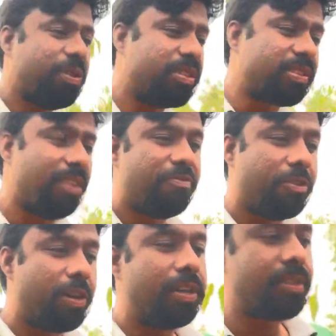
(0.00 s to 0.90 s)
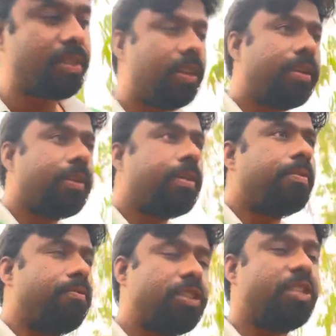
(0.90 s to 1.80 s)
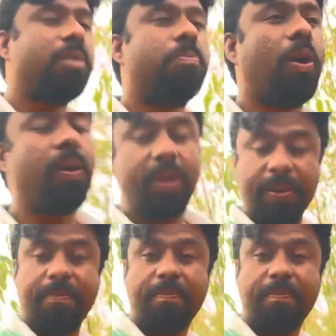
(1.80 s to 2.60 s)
discomfort within the body.